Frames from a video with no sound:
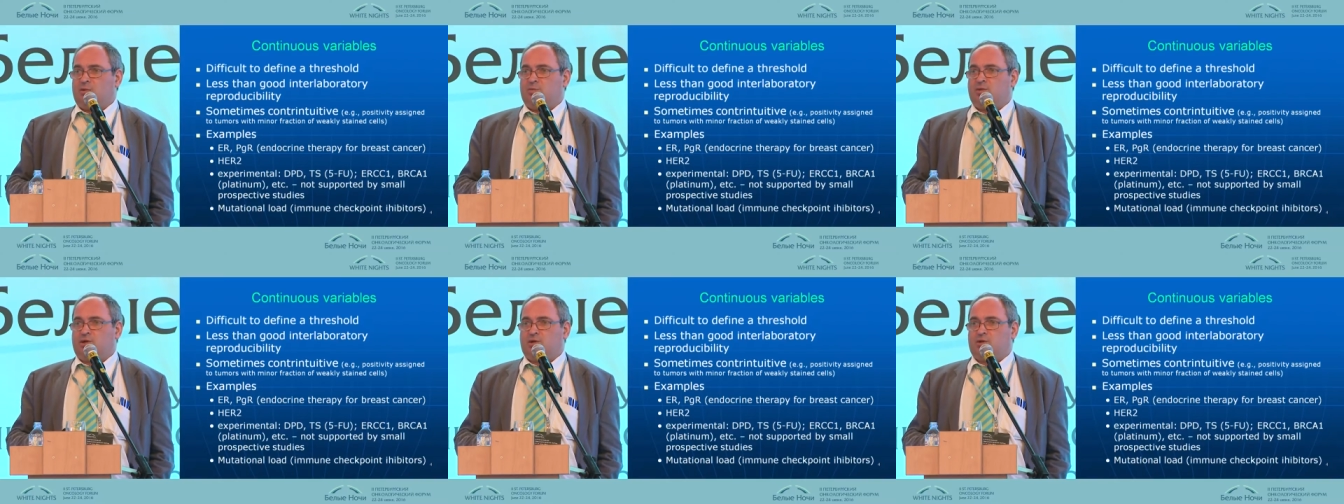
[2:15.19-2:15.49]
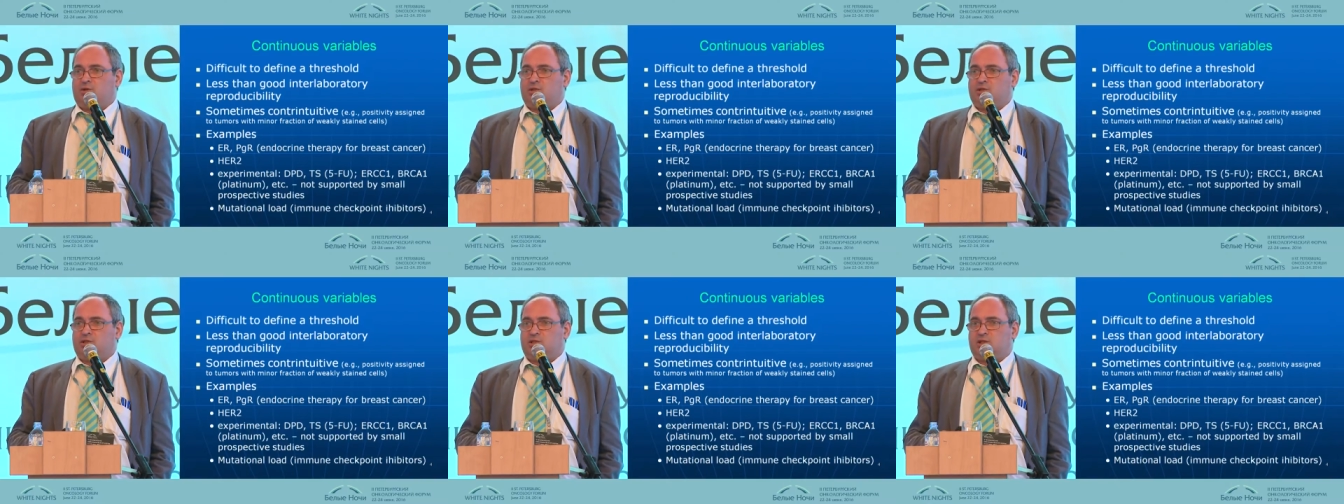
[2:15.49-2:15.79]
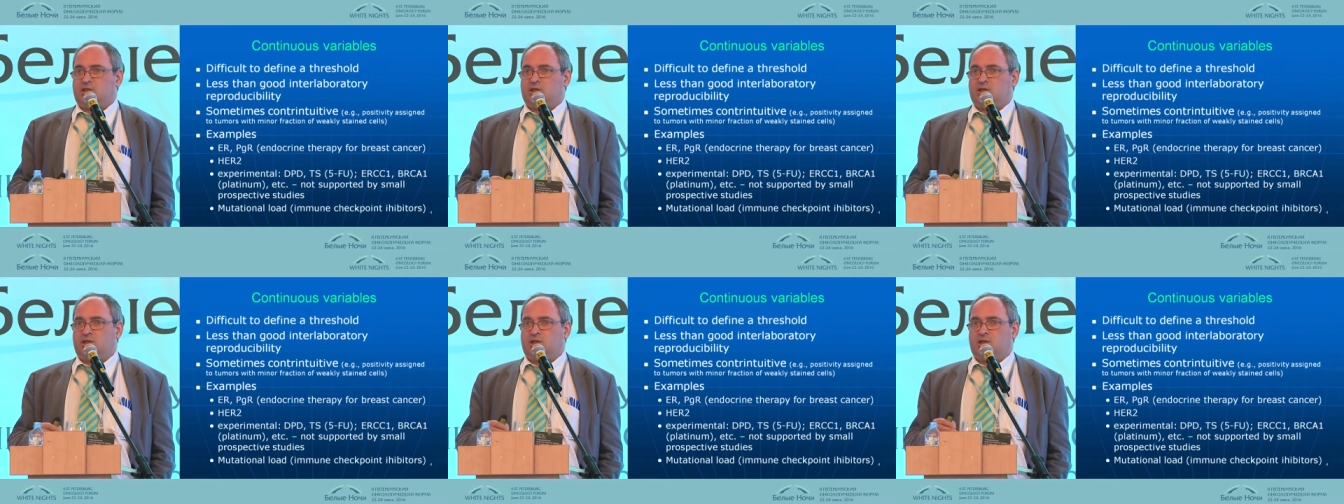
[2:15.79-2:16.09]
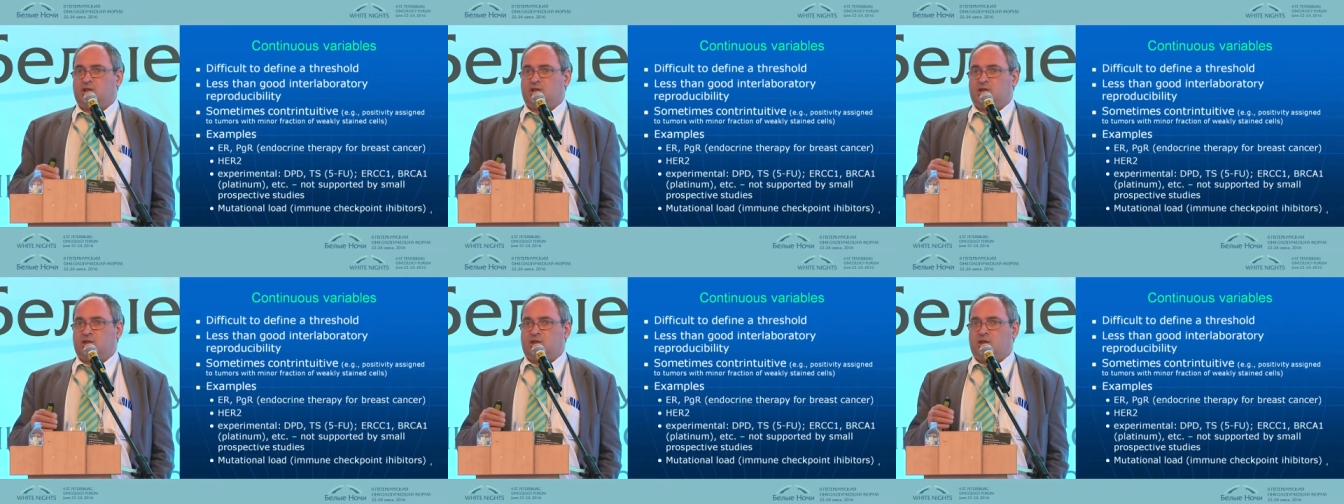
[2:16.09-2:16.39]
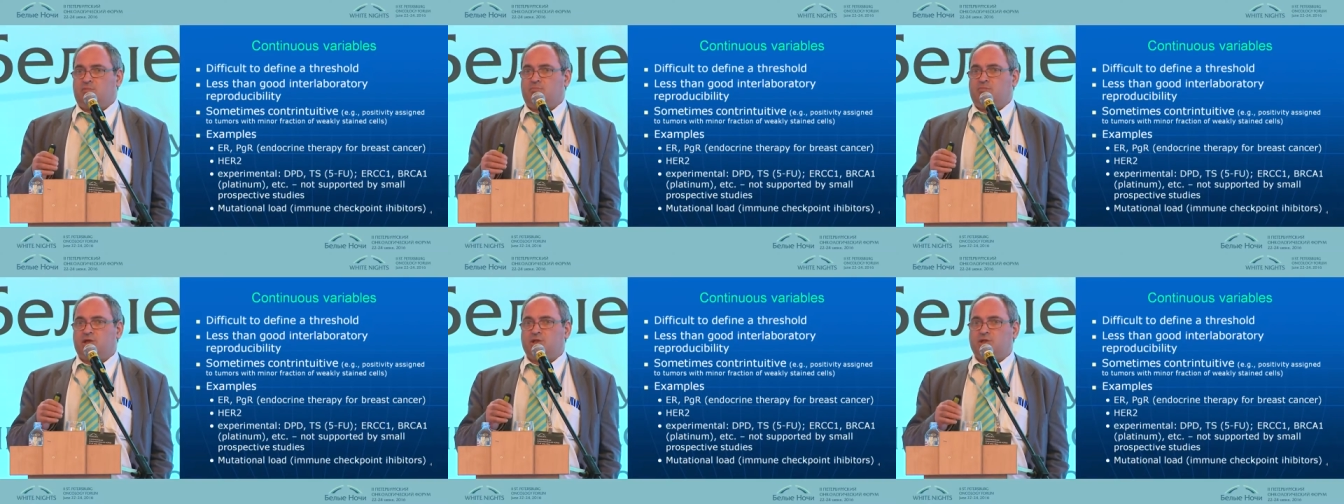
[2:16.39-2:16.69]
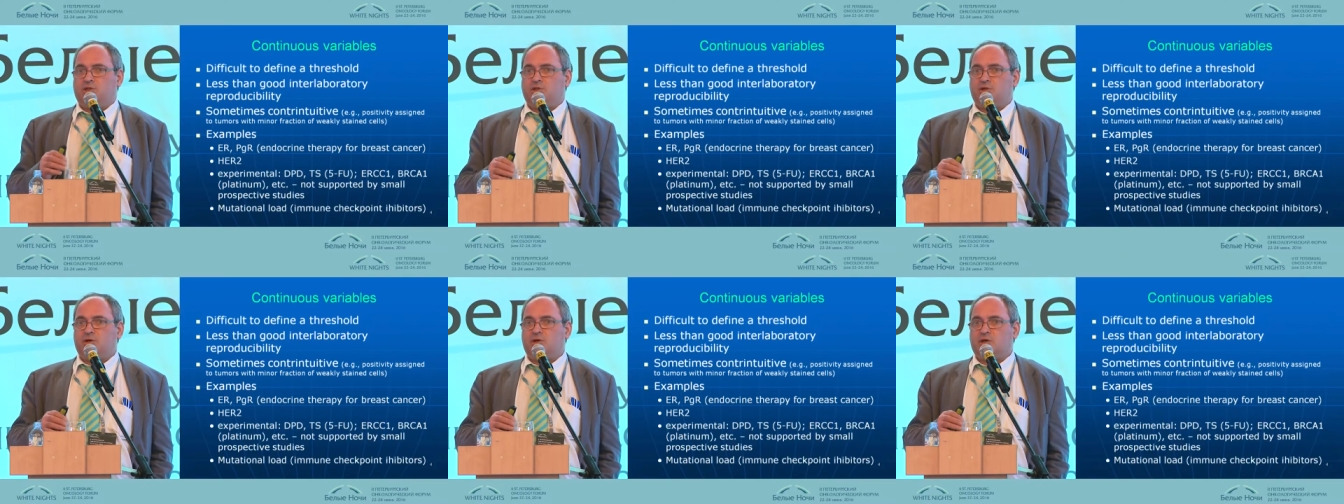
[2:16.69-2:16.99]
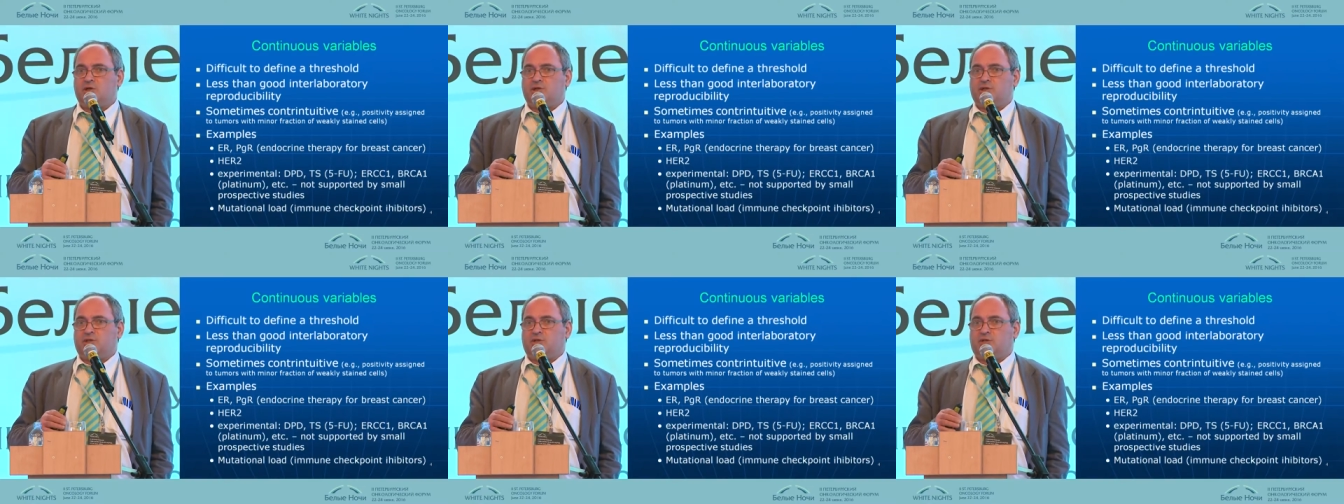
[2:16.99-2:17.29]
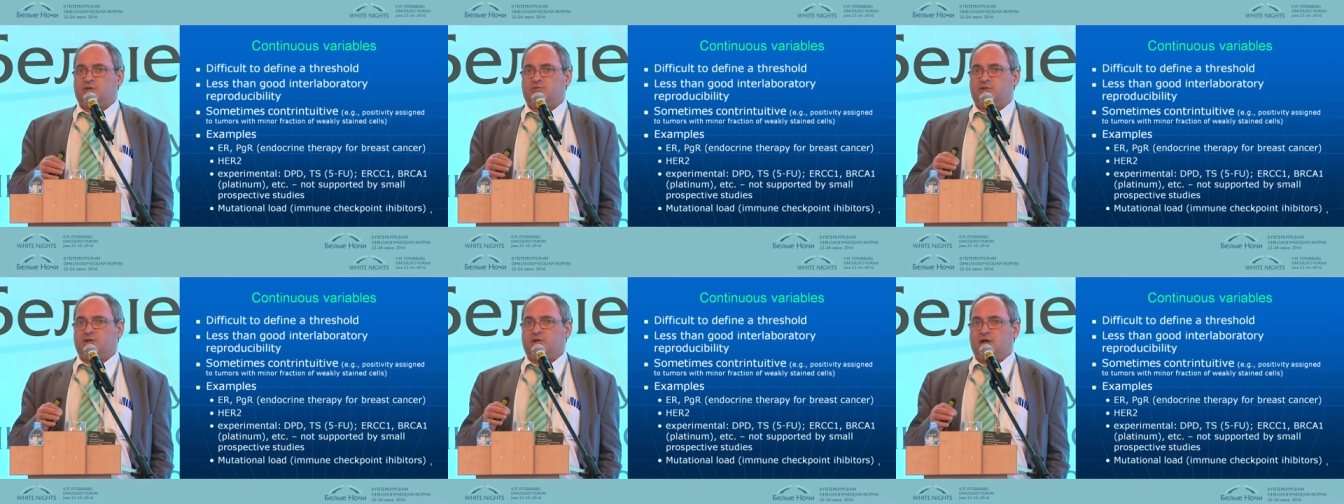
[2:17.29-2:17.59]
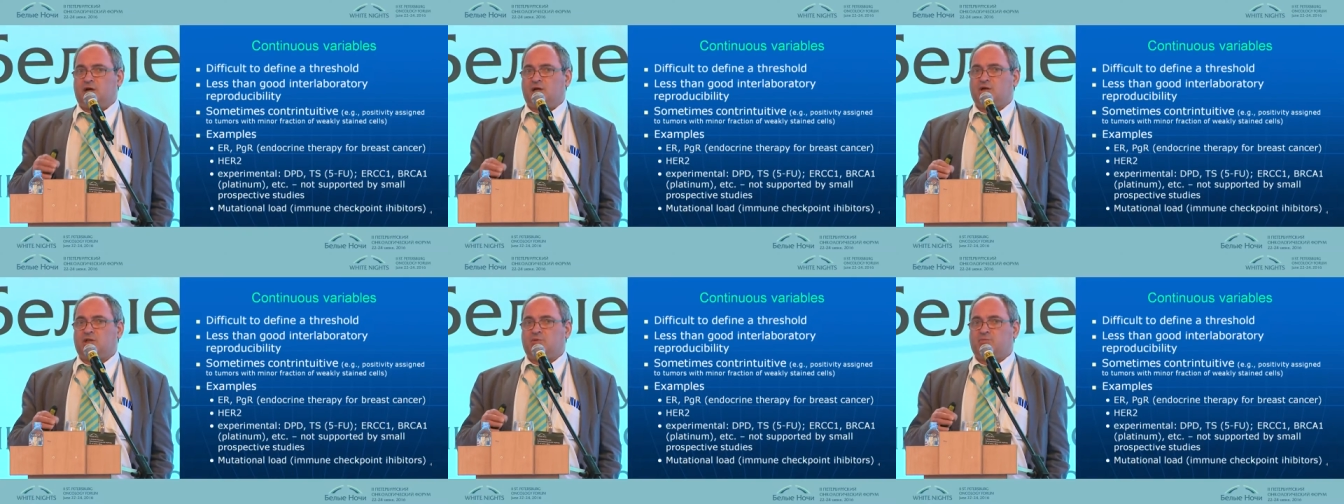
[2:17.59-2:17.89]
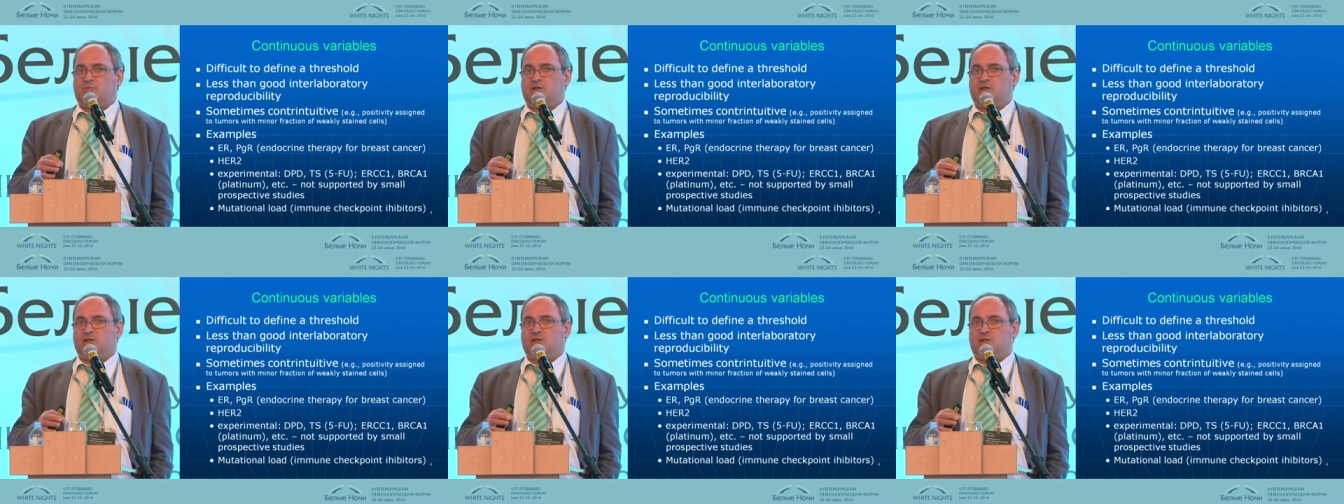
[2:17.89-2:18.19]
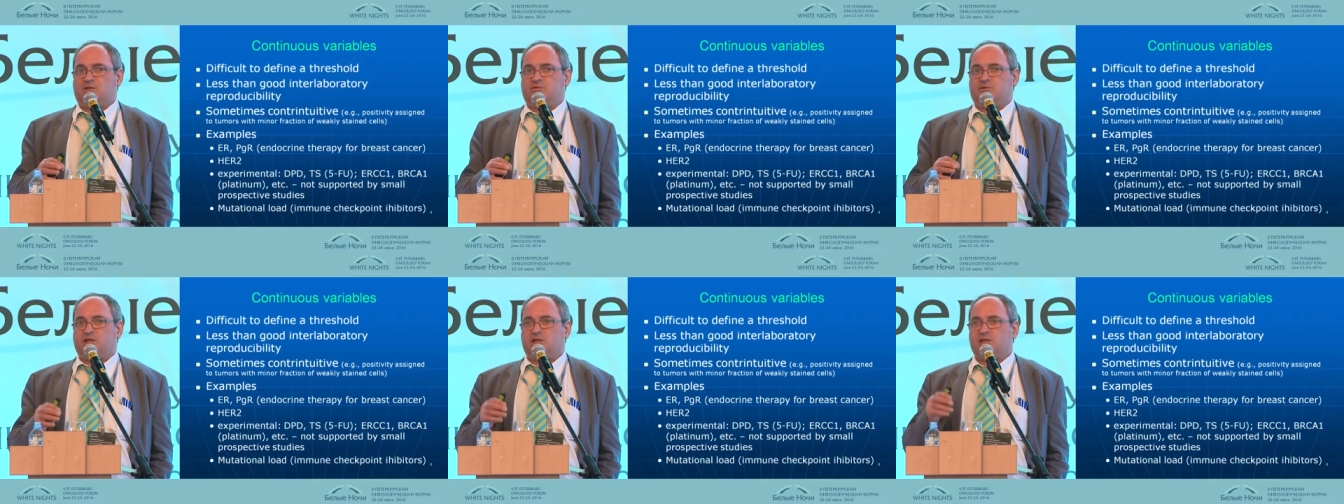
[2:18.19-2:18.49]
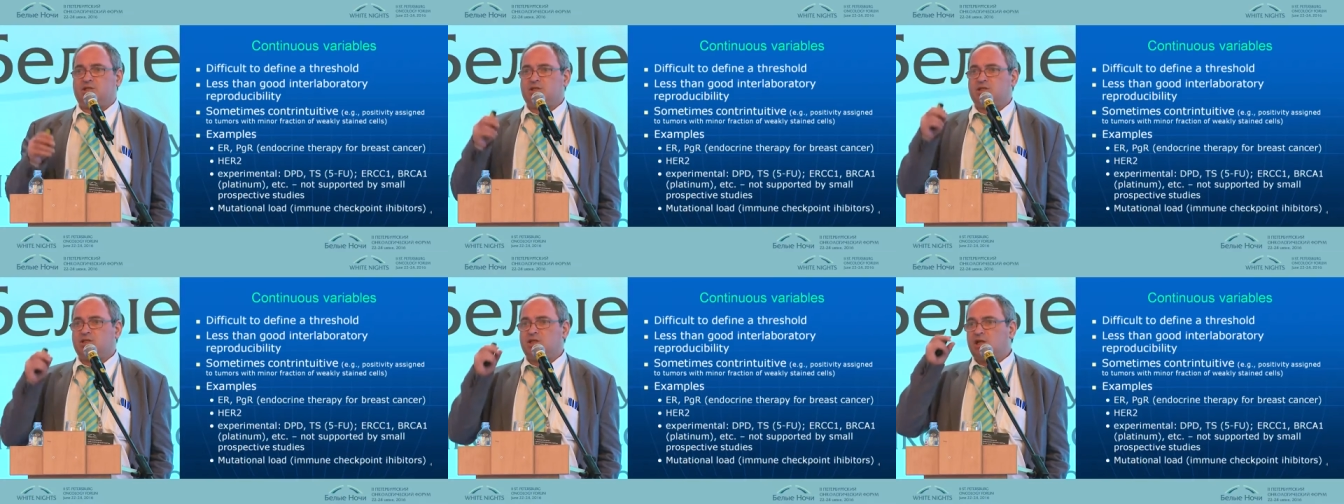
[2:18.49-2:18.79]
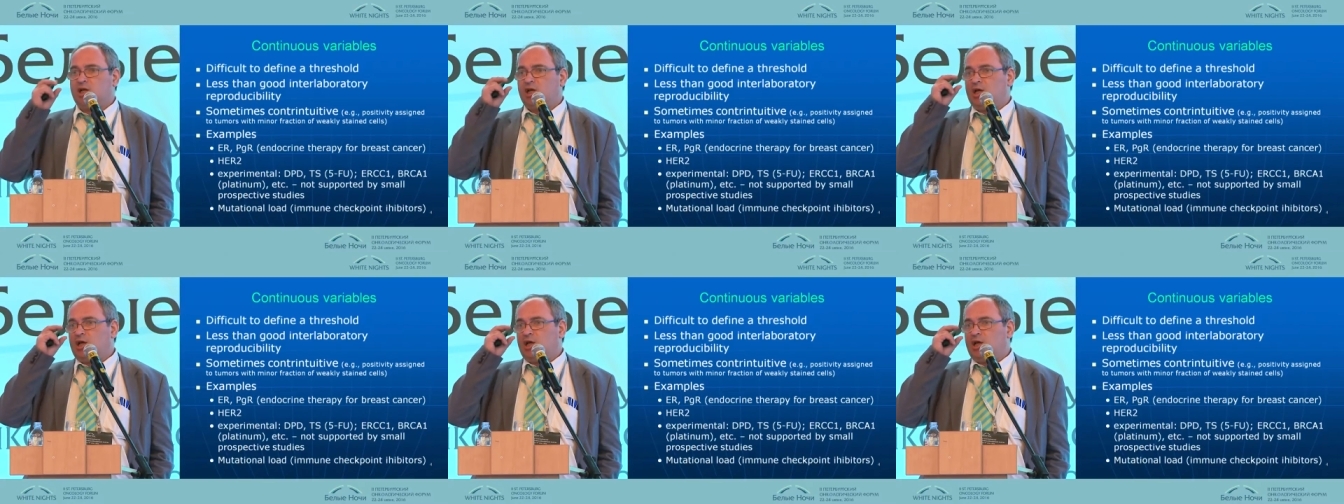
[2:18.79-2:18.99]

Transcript: because uh, the majority of current predictive tests